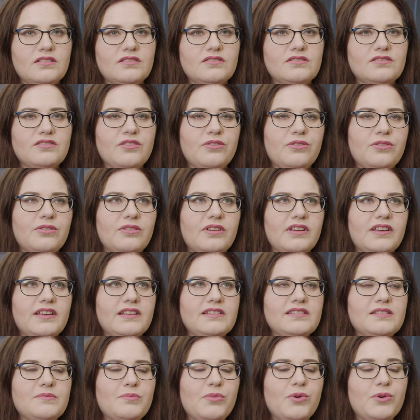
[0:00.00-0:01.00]
So
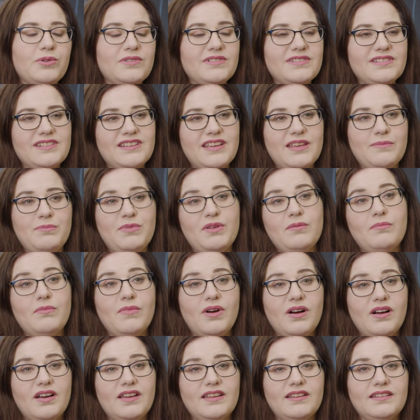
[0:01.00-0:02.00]
it's important to keep in
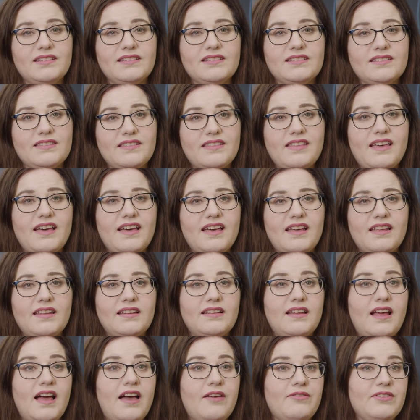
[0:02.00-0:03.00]
mind that
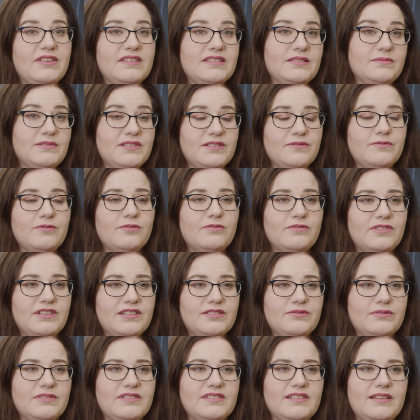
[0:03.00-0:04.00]
having some
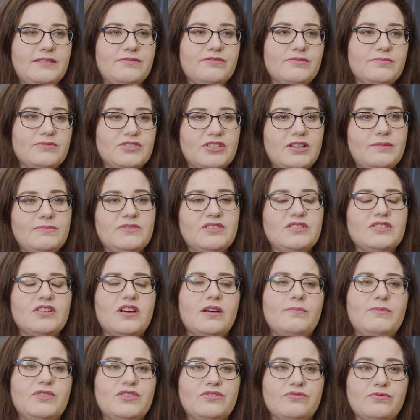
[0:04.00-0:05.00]
difficulties with sleep from time to
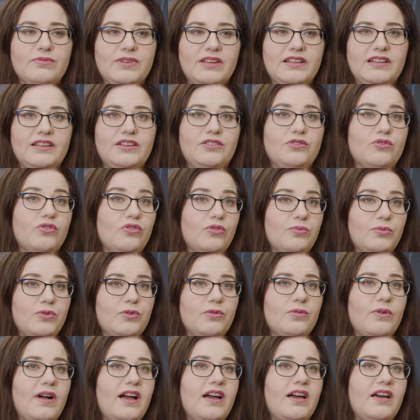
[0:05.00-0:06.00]
time is really
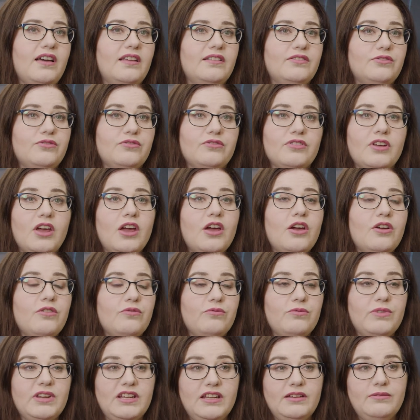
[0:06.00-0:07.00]
normal and
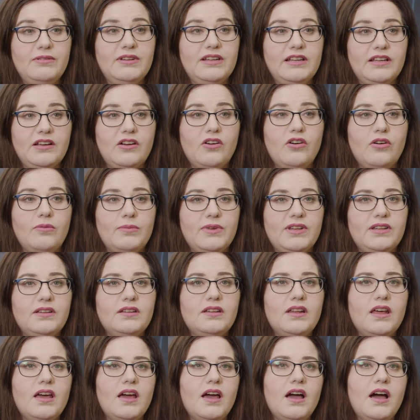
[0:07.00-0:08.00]
really
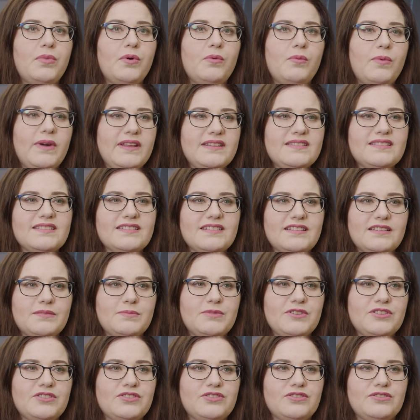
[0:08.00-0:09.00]
common. But when sleep
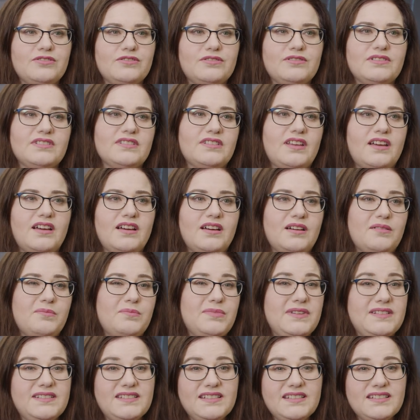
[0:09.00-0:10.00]
issues are
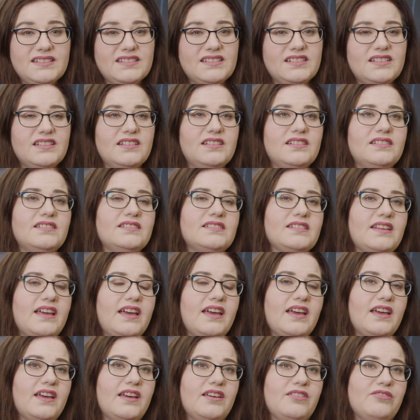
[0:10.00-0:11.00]
persistent
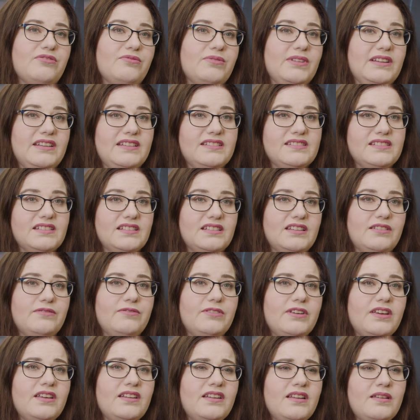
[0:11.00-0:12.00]
and really
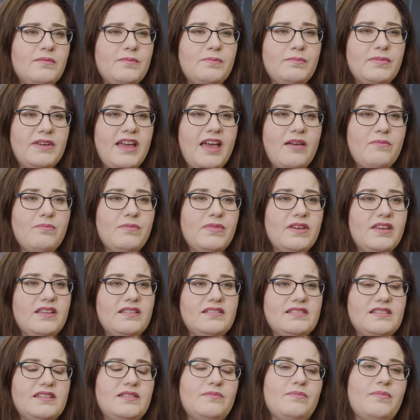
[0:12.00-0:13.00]
significant, it can begin
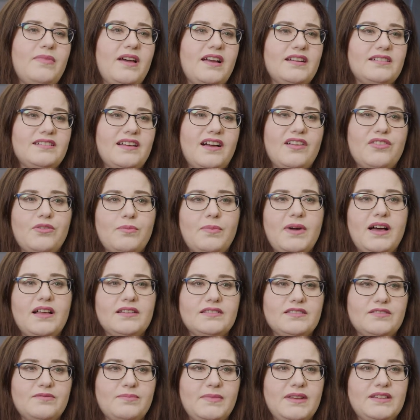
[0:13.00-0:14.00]
to impact other
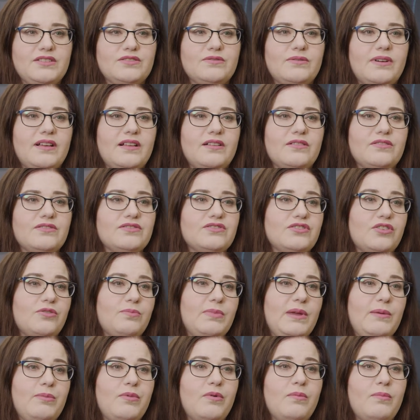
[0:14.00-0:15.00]
parts of mental health. So
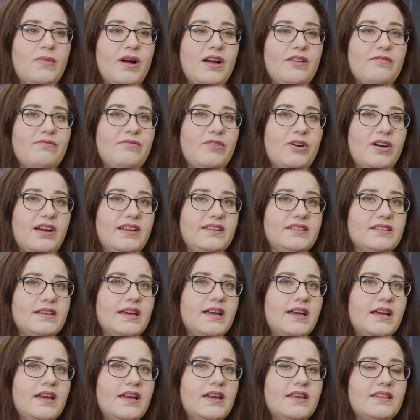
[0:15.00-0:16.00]
people might find
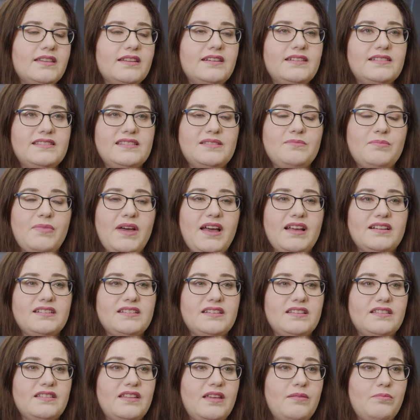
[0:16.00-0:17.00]
that it's
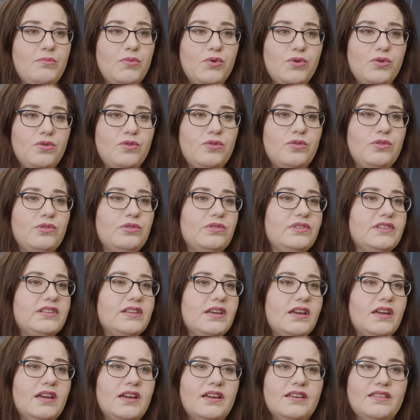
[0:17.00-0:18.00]
impacting their mood,
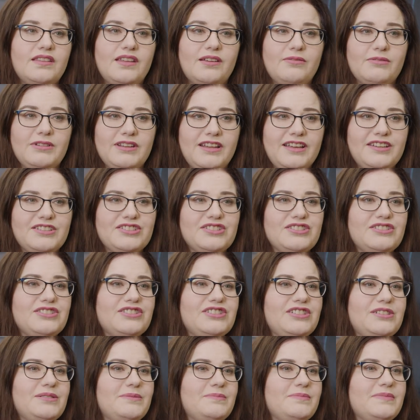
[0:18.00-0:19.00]
their
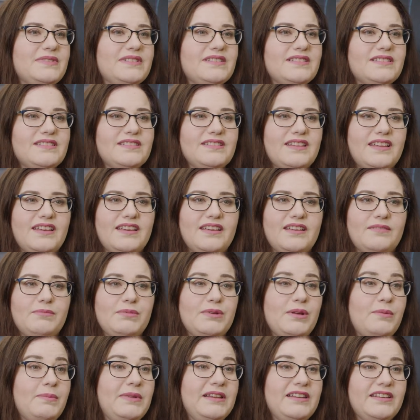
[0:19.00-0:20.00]
relationships, their
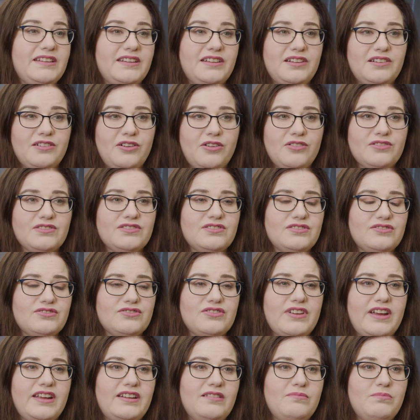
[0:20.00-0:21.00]
ability to
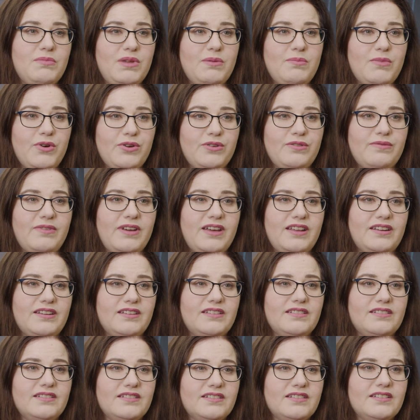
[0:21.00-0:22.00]
concentrate and be
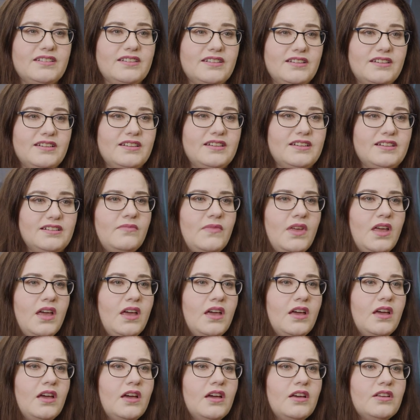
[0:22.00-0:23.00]
motivated.
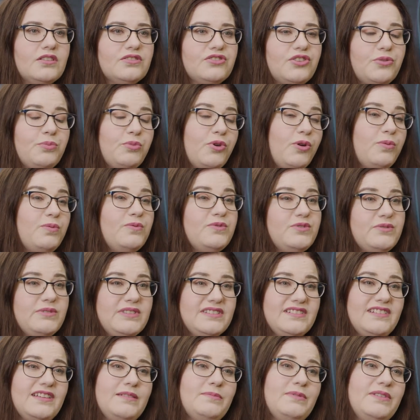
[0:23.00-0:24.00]
So problems
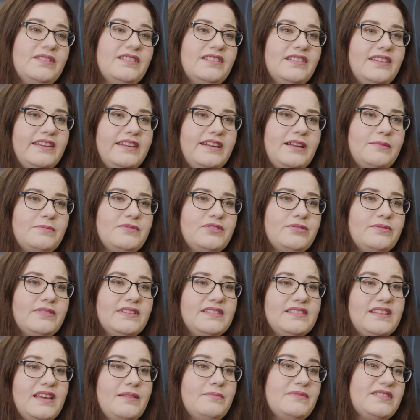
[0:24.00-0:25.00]
with sleep in the lead up to
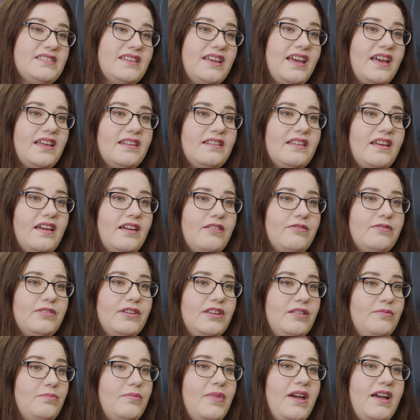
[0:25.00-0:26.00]
exams can have an
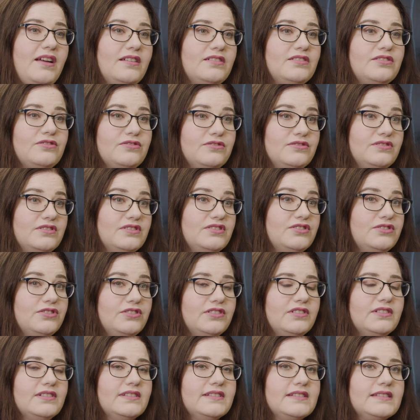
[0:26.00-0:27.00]
impact on
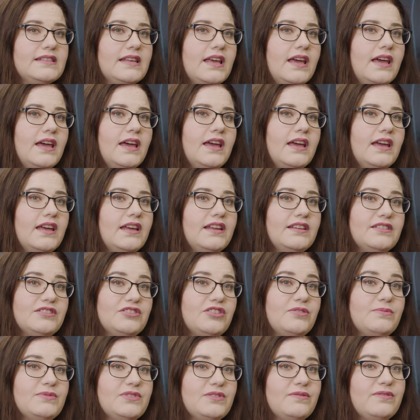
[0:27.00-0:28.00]
students in
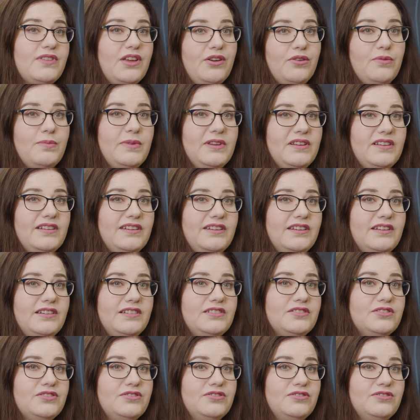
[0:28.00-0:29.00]
terms of their ability
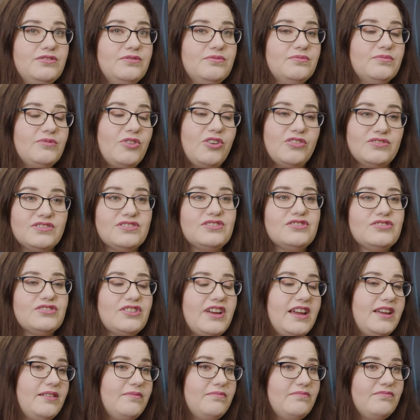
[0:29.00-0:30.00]
to
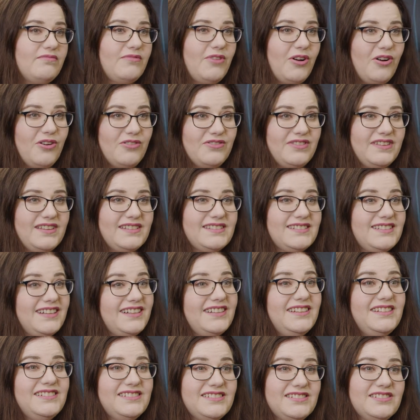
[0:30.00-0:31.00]
concentrate on their
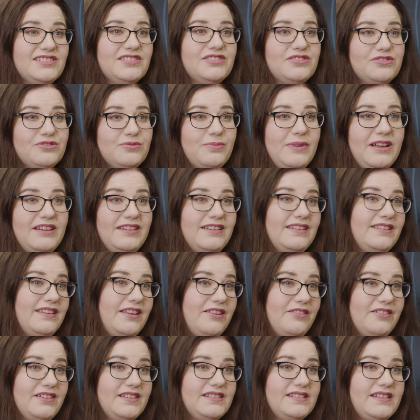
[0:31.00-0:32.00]
studies and to do well in
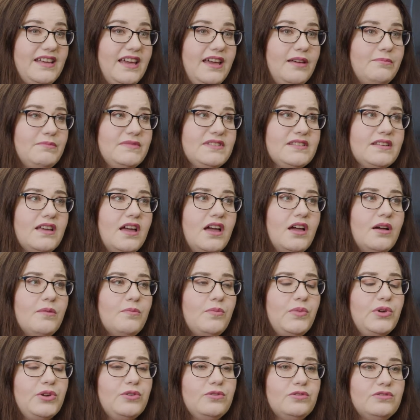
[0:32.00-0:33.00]
their exams,
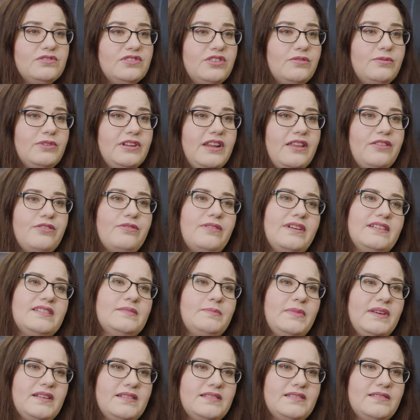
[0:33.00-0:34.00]
but also on other
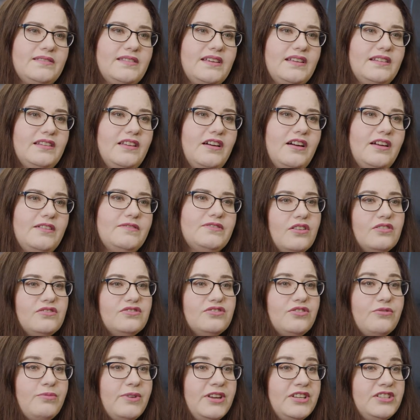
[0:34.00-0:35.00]
aspects of their life.
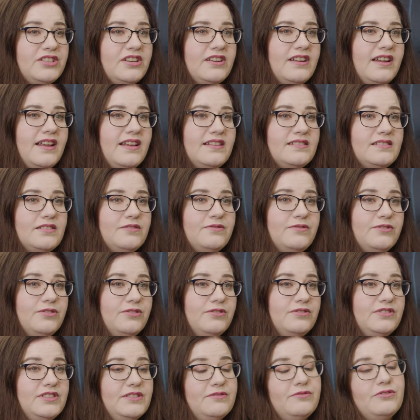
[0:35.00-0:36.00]
So ReachOut has a
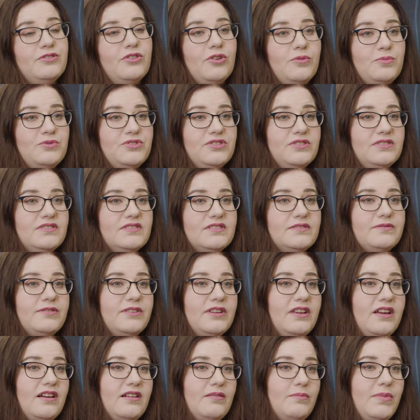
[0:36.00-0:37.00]
few different options for
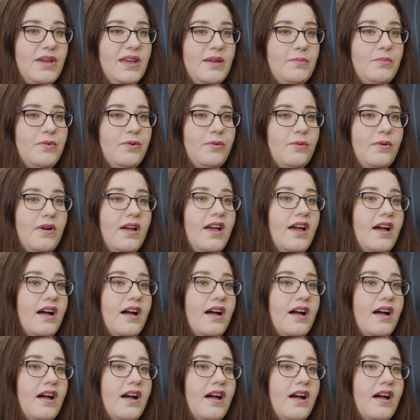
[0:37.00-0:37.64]
young people.